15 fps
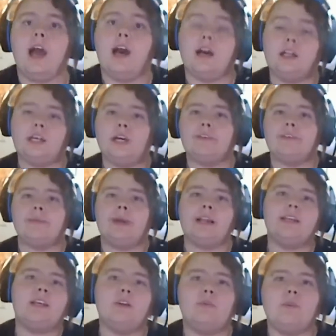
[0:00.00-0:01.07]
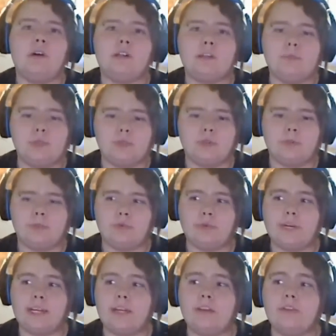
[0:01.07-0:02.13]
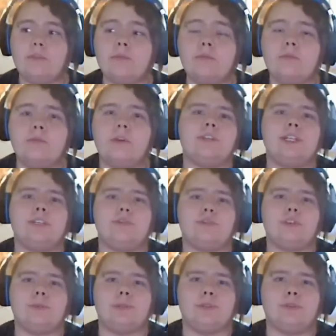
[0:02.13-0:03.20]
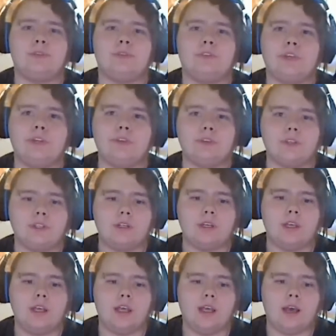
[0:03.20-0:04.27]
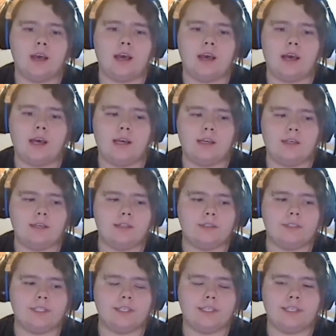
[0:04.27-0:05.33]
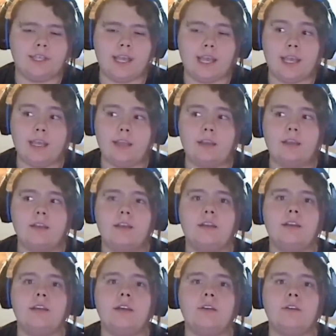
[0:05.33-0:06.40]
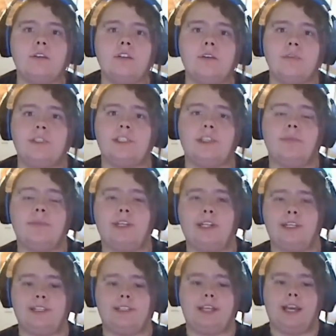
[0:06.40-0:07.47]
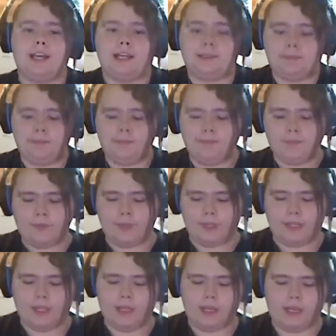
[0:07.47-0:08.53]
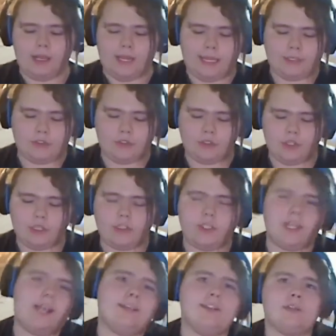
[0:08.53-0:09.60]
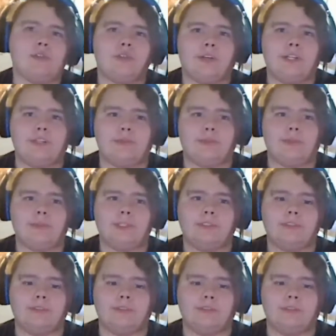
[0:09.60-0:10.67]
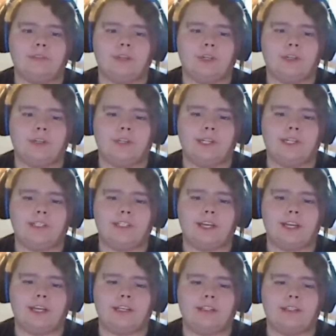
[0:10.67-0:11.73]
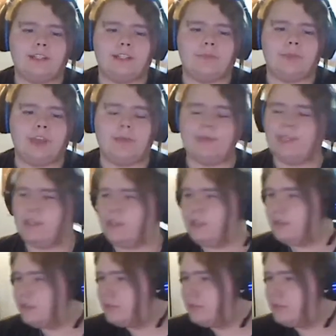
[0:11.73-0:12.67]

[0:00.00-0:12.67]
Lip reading: Hello everybody and welcome to a brand new Transformers review. Today, we're doing something exciting. I just got this Transformer earlier today, like maybe